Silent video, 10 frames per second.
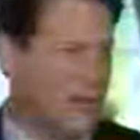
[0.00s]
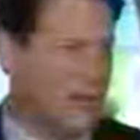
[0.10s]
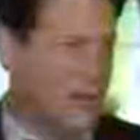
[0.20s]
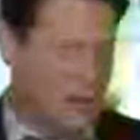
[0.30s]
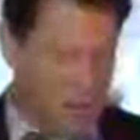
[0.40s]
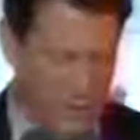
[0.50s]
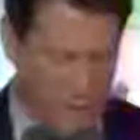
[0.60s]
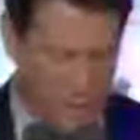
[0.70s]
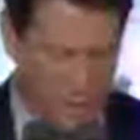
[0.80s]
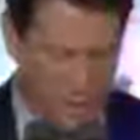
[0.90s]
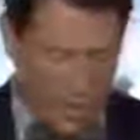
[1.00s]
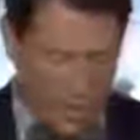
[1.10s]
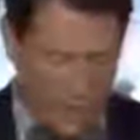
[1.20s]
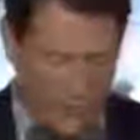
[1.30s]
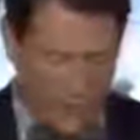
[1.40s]
uh, this
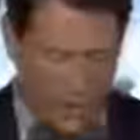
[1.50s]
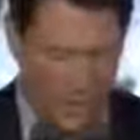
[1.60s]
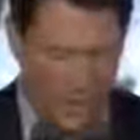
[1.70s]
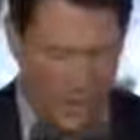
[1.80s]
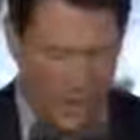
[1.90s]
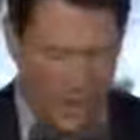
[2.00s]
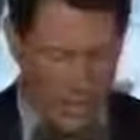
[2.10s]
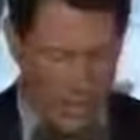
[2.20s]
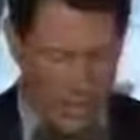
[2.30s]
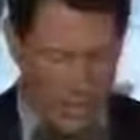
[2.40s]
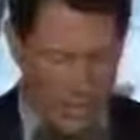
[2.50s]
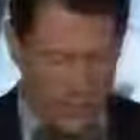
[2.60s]
administration and has